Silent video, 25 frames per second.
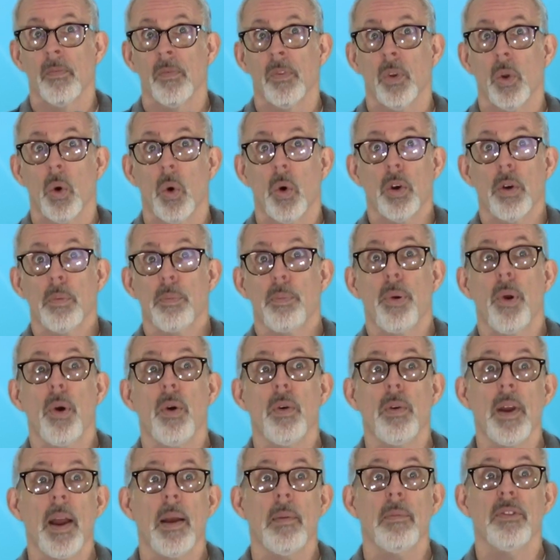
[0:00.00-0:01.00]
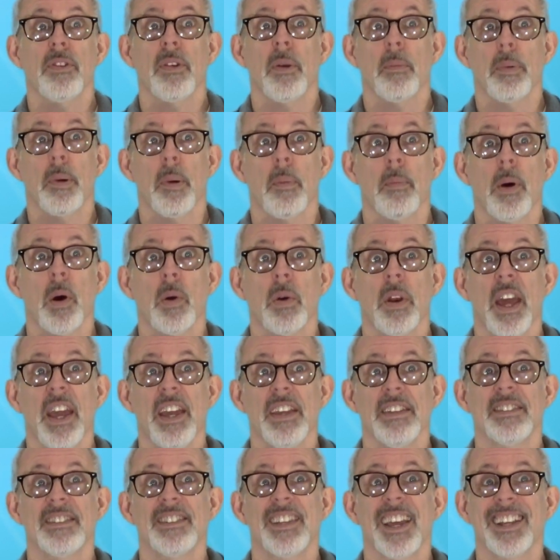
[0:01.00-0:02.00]
or to programs that promote a
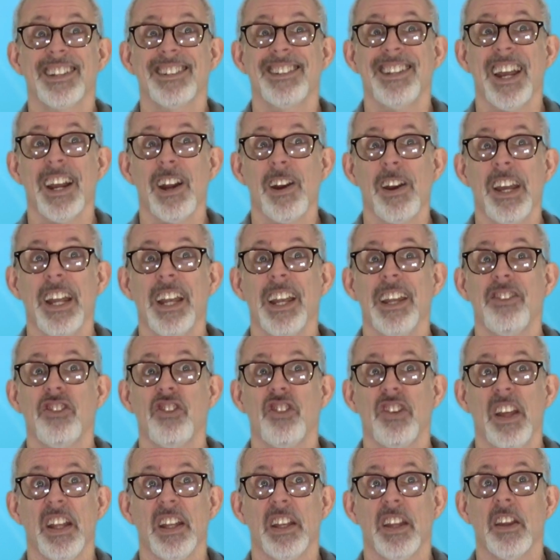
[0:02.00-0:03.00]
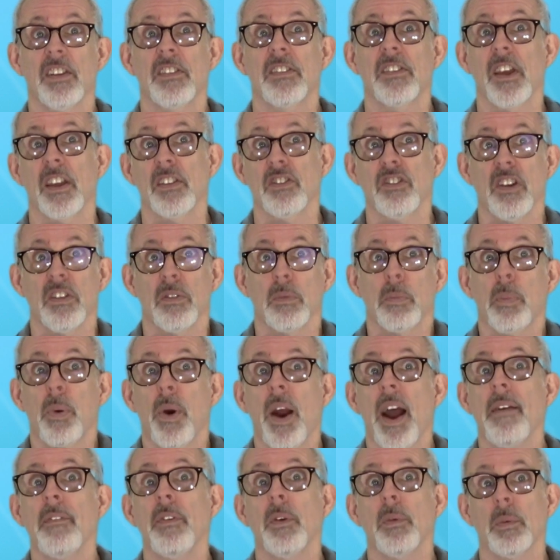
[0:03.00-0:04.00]
sectarian agenda such as
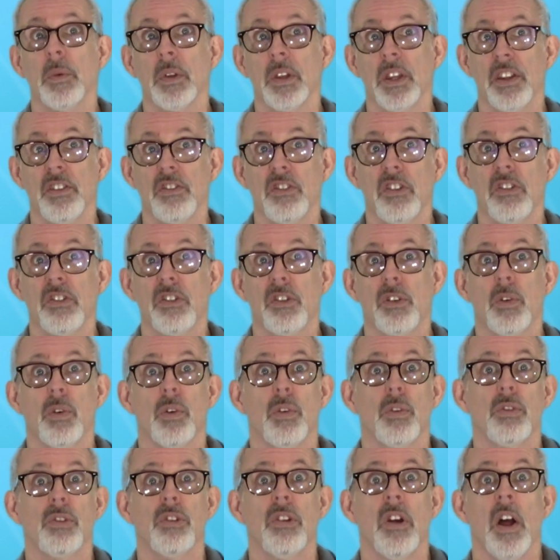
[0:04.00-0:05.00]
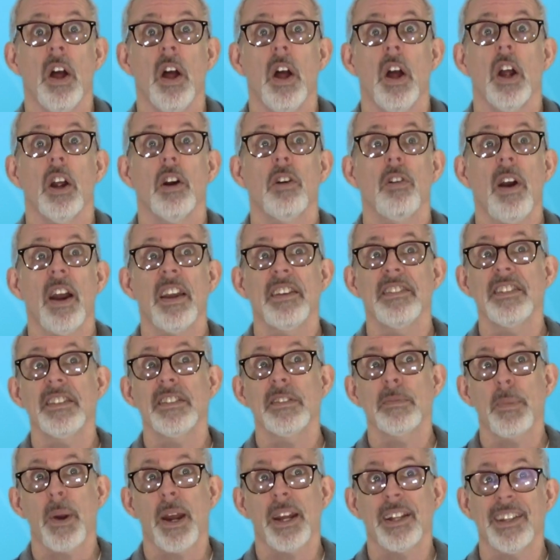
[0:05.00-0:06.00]
private religious schools, crisis
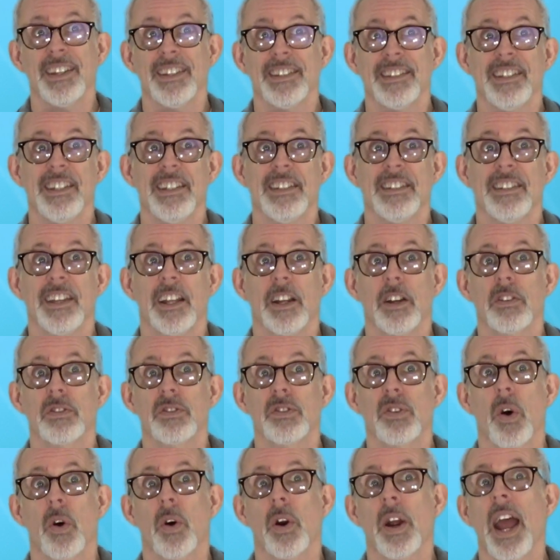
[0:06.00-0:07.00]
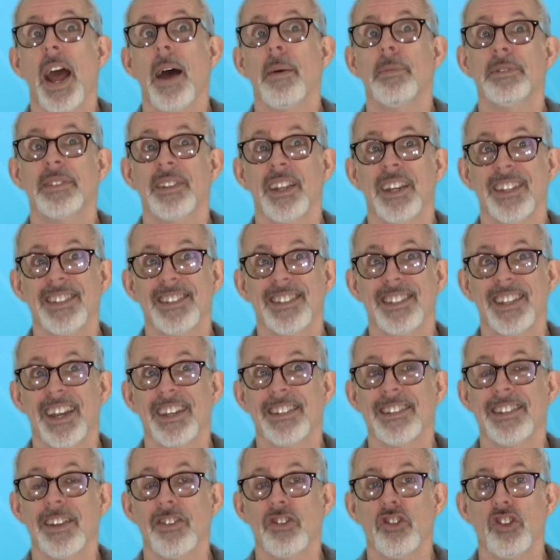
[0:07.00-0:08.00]
pregnancy centers, or abstinence
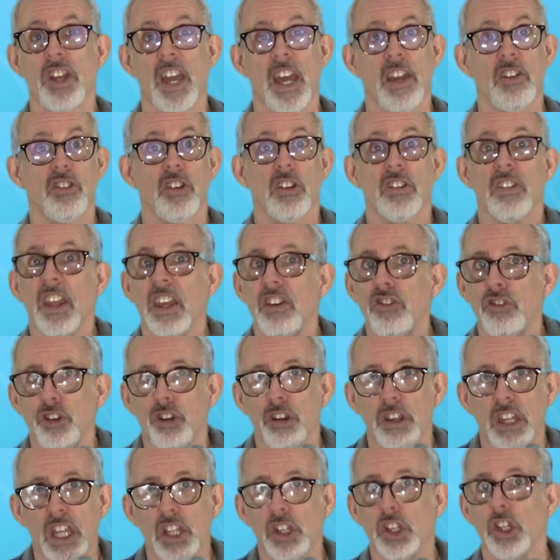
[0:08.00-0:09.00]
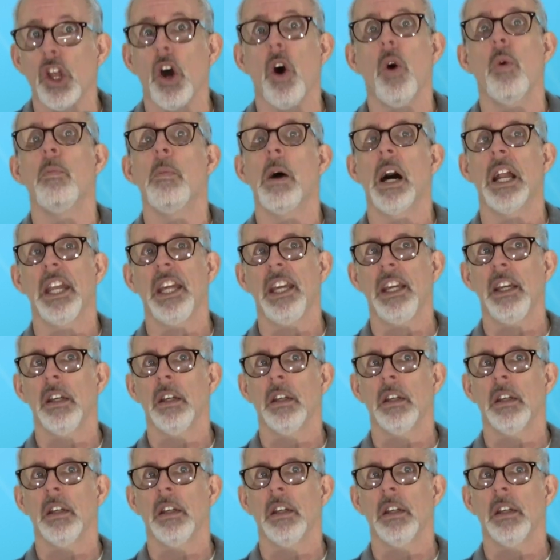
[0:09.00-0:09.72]
sex education. They should get no money.